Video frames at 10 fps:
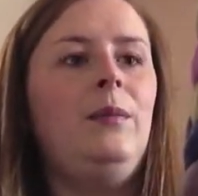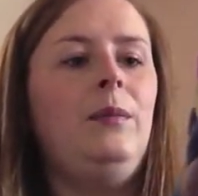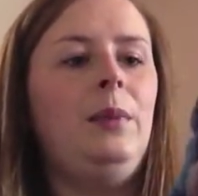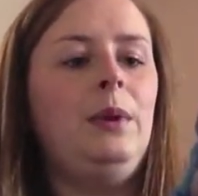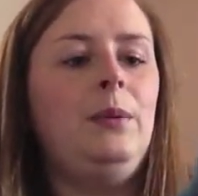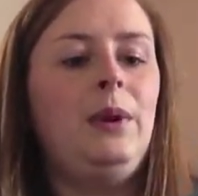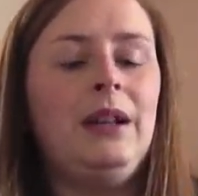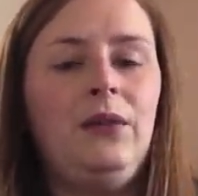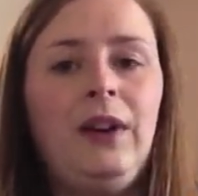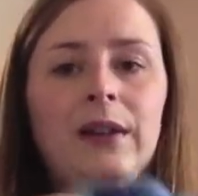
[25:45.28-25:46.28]
But when
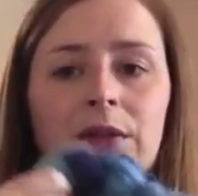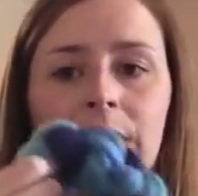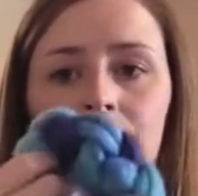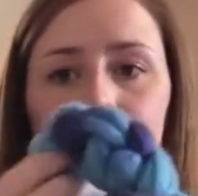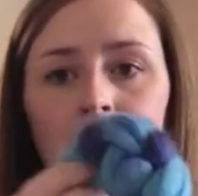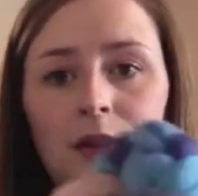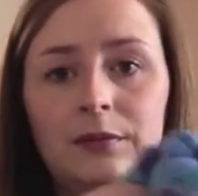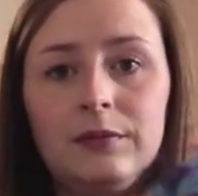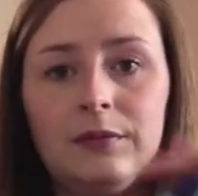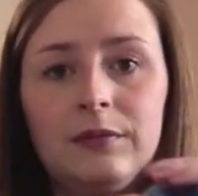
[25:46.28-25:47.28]
I found out that
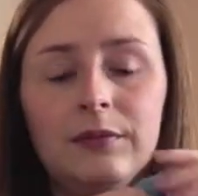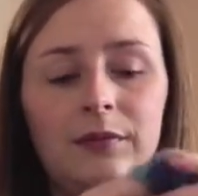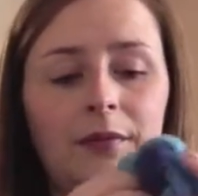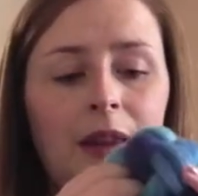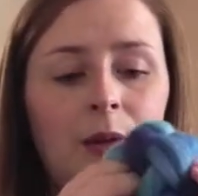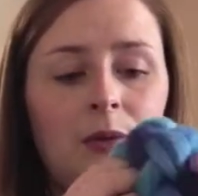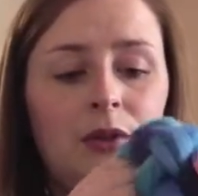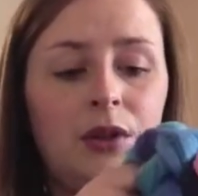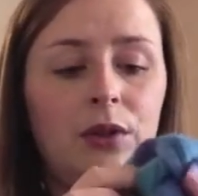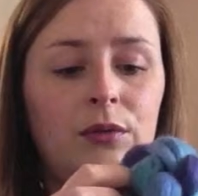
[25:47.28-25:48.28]
there would
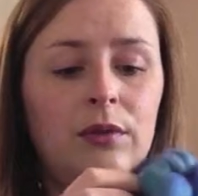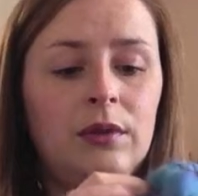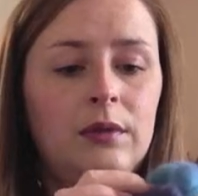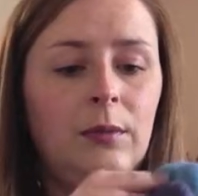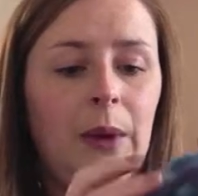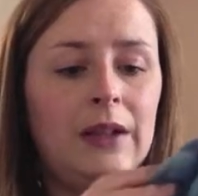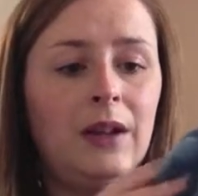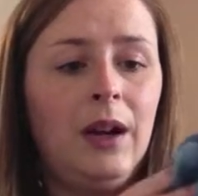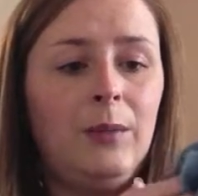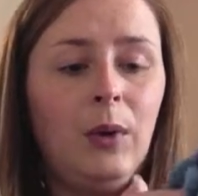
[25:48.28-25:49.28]
soon be a
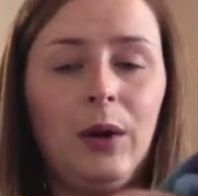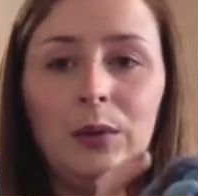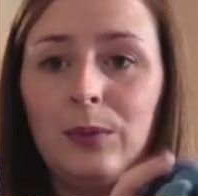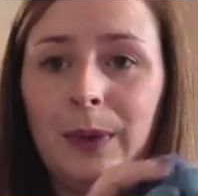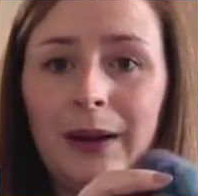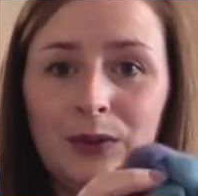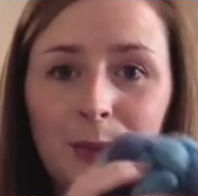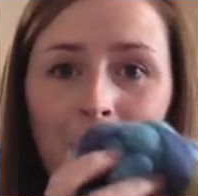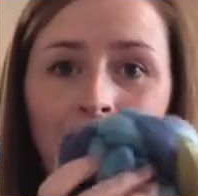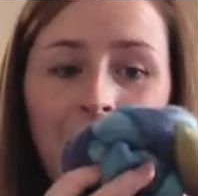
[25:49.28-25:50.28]
time where I wouldn't be able to
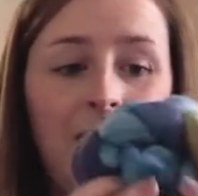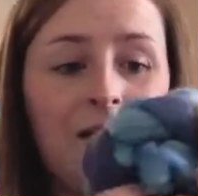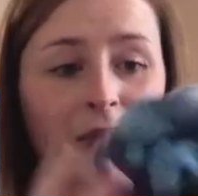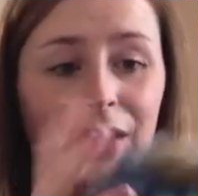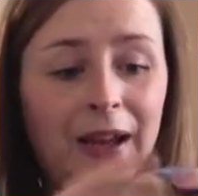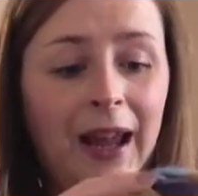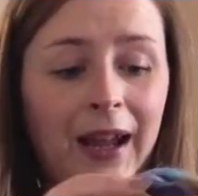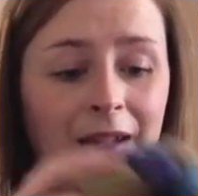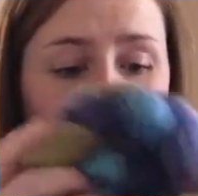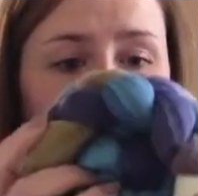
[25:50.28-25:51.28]
buy it ever
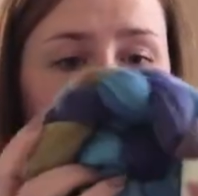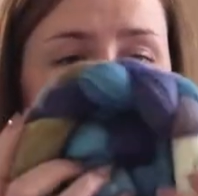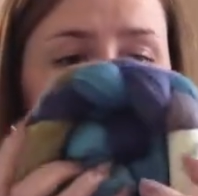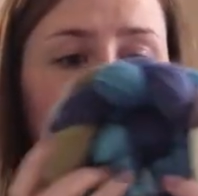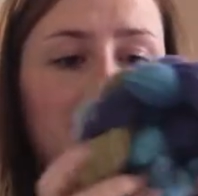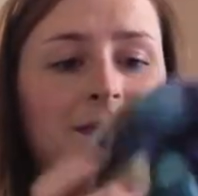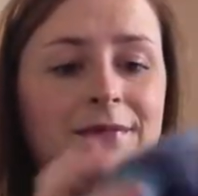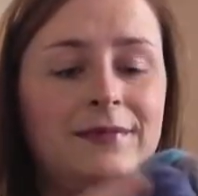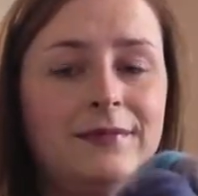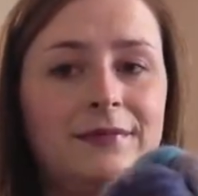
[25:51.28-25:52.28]
again,
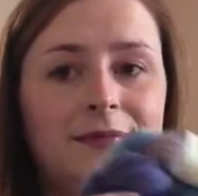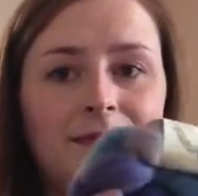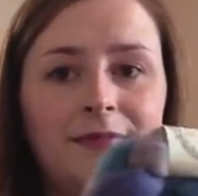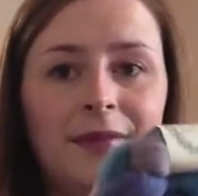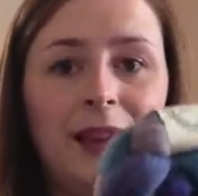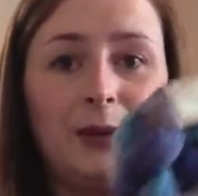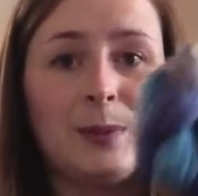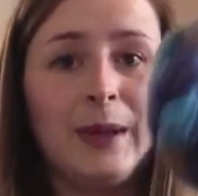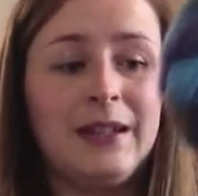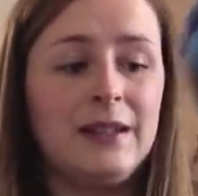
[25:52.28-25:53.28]
there was
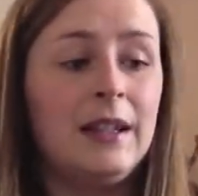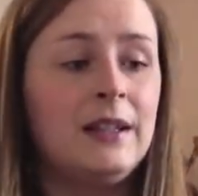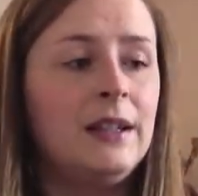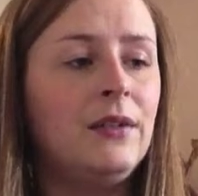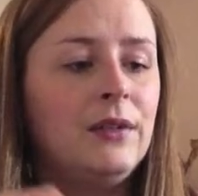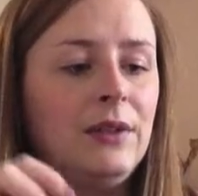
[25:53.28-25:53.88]
my incentive.